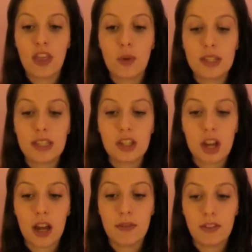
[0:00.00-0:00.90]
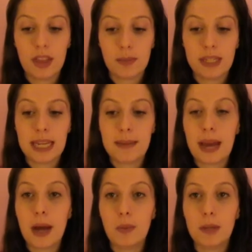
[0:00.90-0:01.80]
There isn't time for them to keep
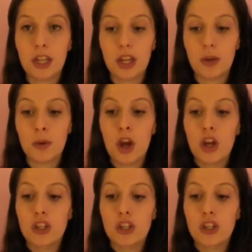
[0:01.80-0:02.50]
helping you,